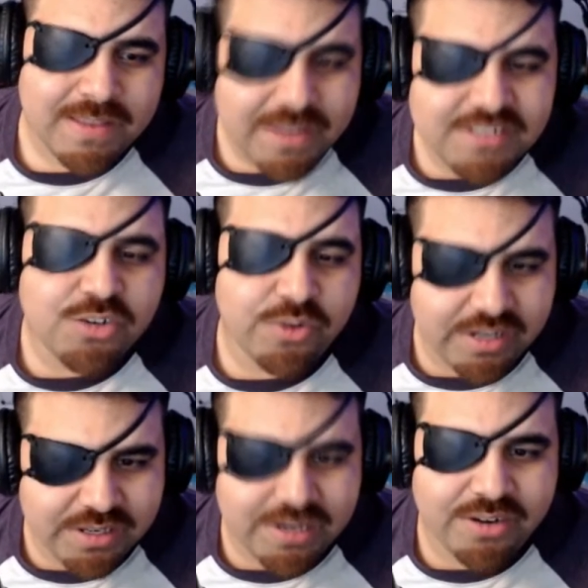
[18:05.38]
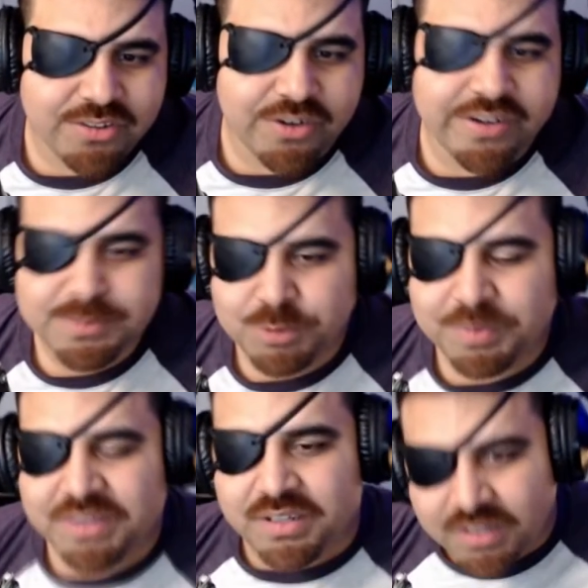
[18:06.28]
He is a creative character. He's supposed to
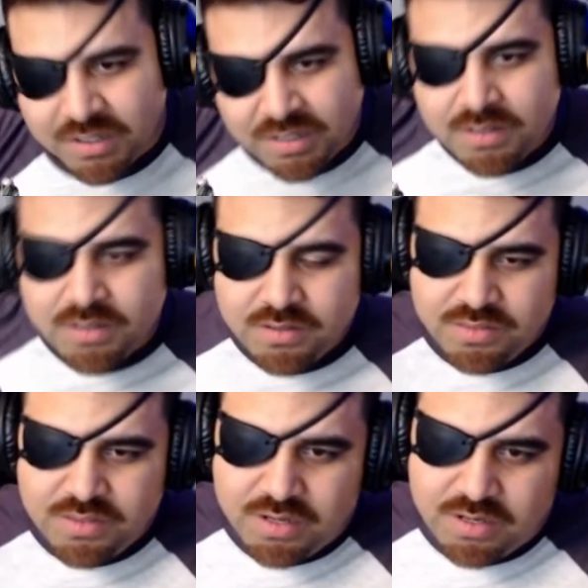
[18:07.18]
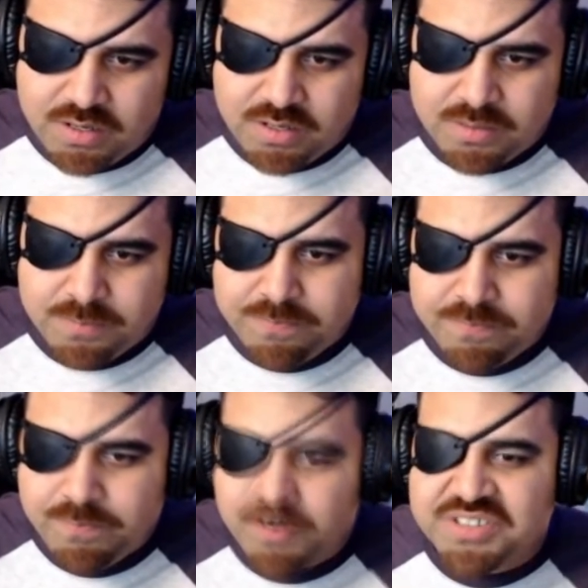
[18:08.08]
be the
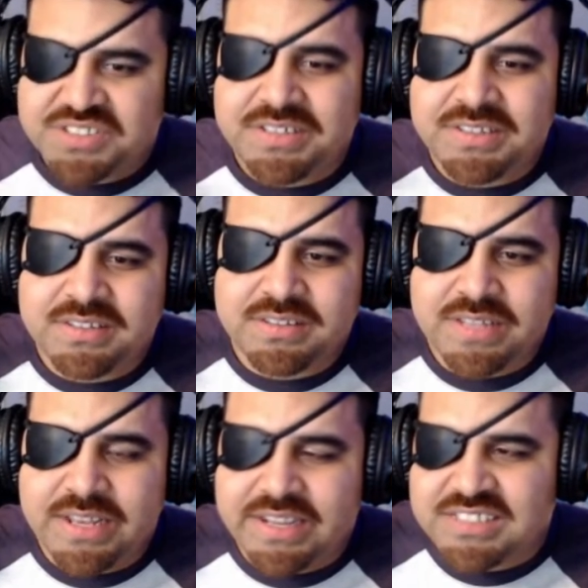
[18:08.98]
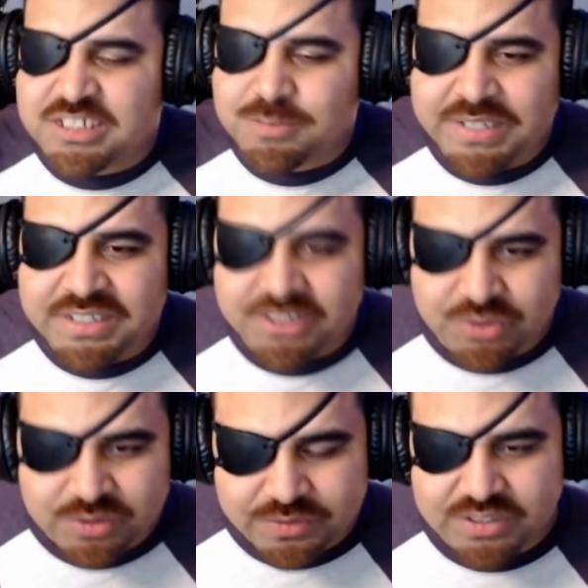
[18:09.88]
person that gets explained the
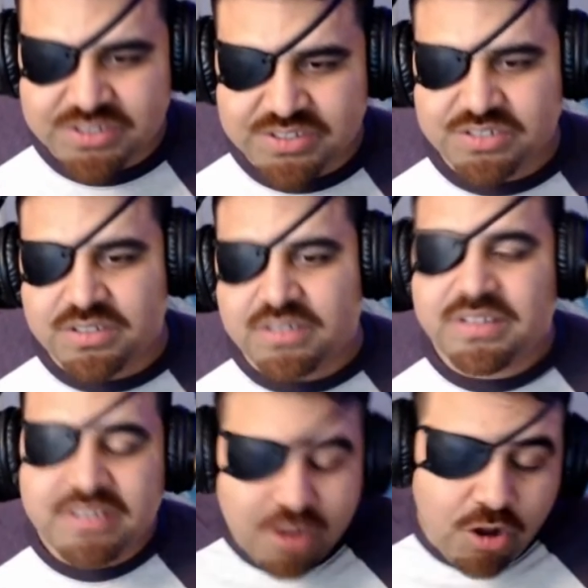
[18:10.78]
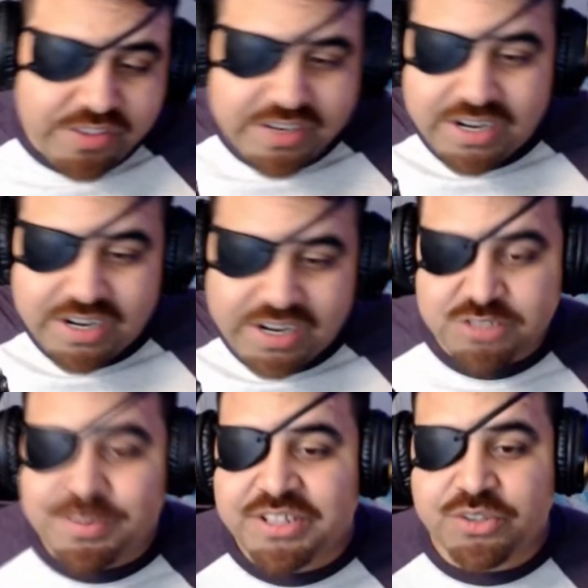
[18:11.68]
universe. All the characters
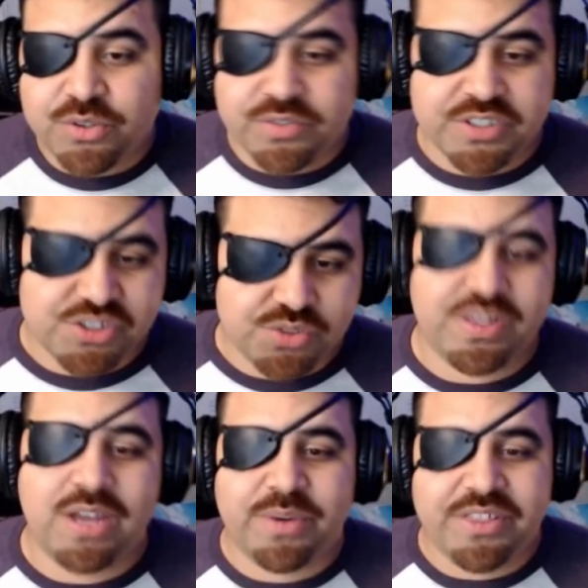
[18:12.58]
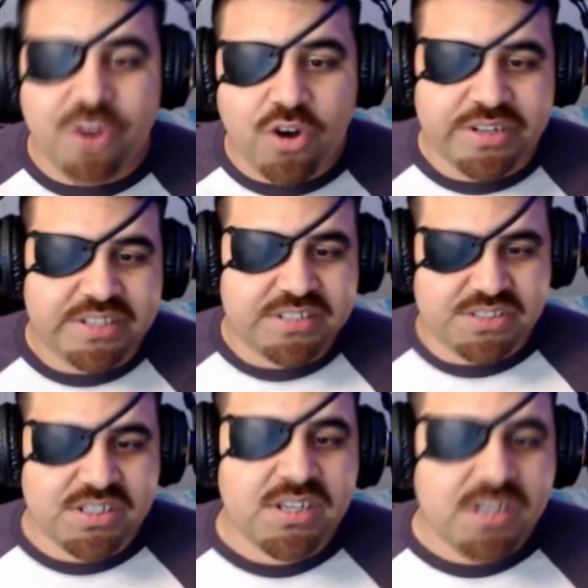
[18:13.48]
explain the universe to. That way the
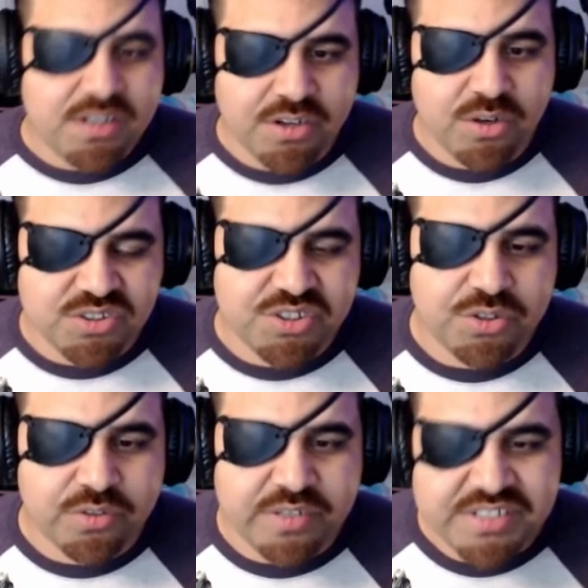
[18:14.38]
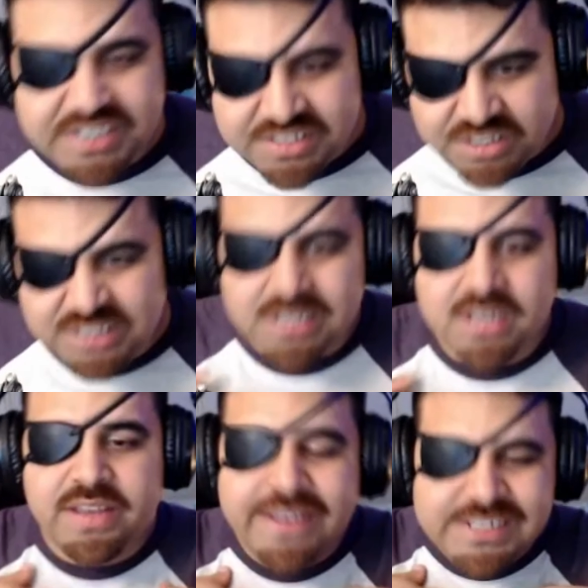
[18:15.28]
audience knows the universe. He's
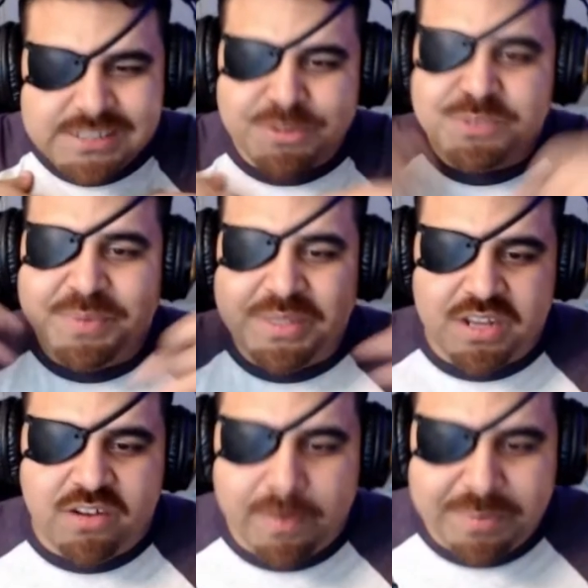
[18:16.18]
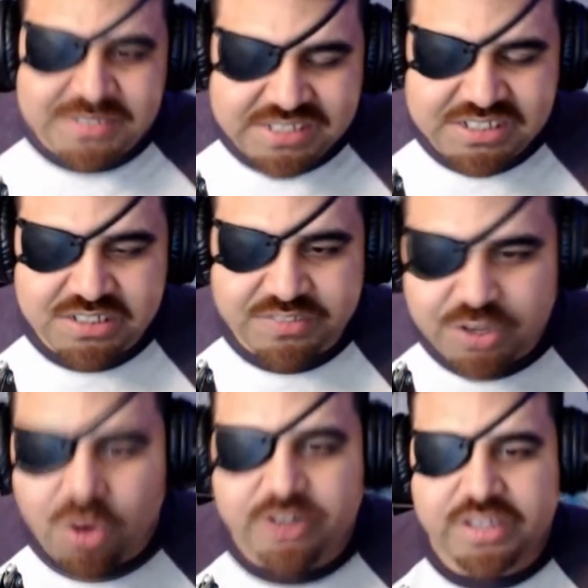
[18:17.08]
supposed to be a representation of the
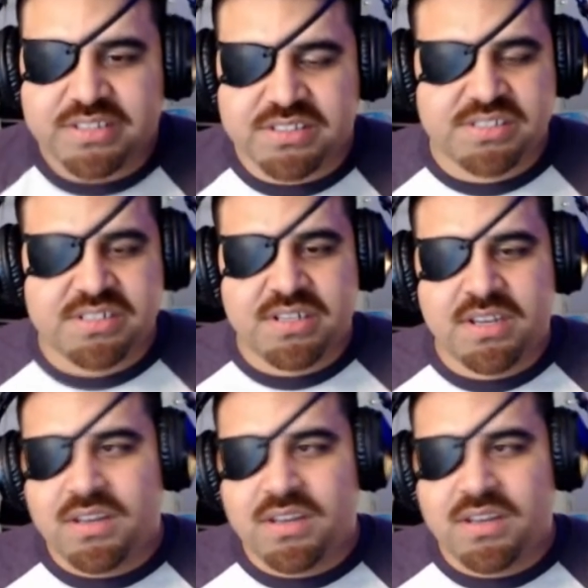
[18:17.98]
audience.